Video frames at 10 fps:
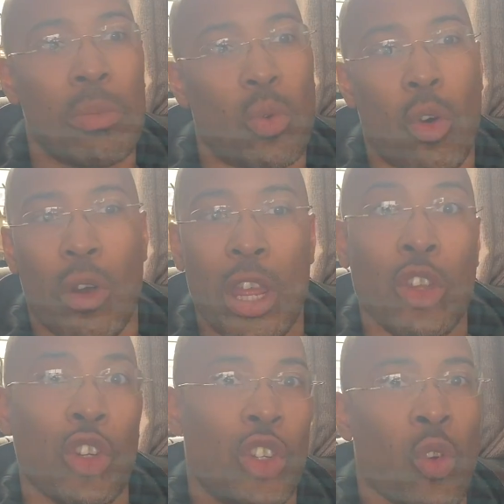will
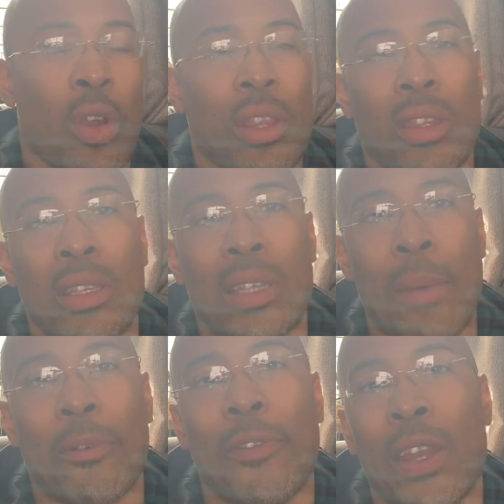ensure that these
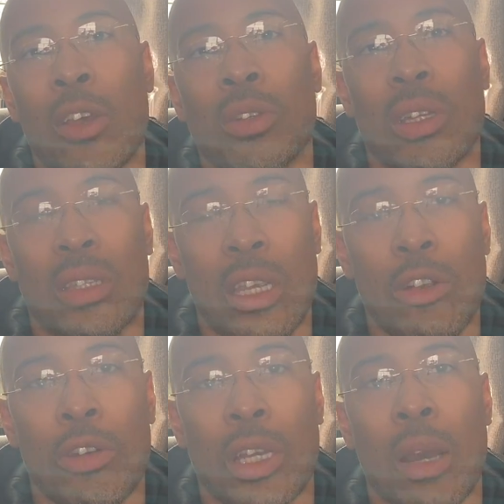type of videos
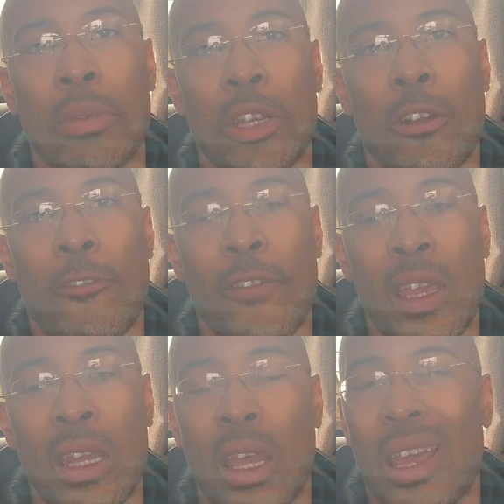continue to come to your
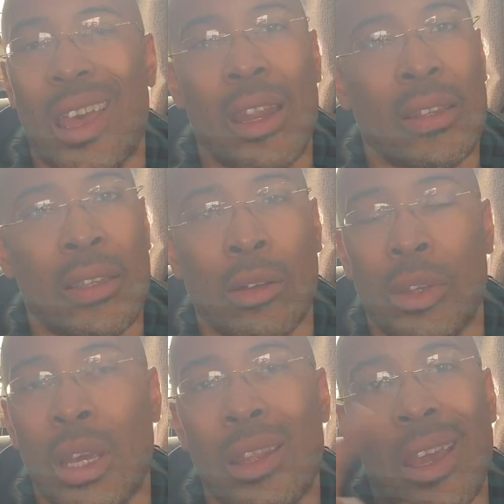feed. And until
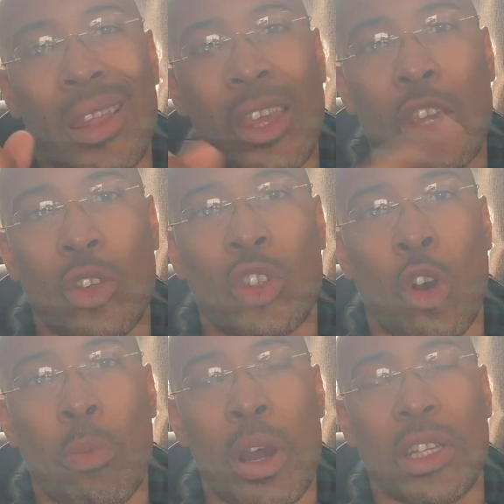then, thank you
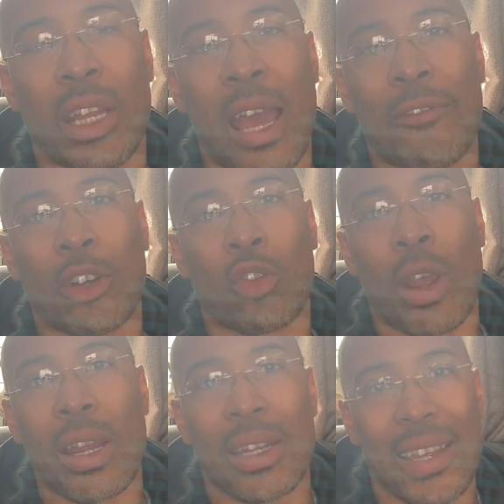so much and have a
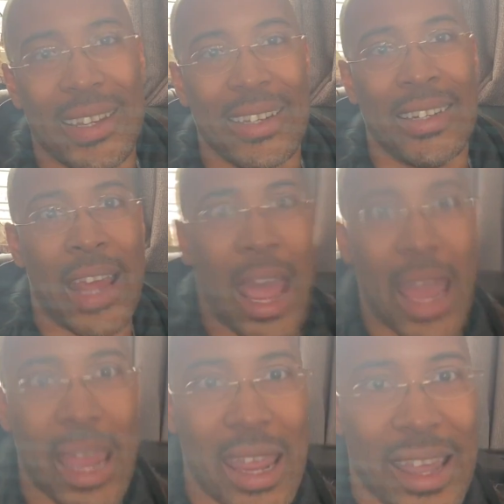great
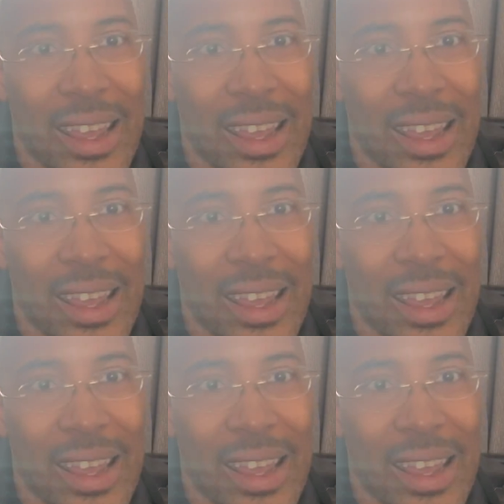day.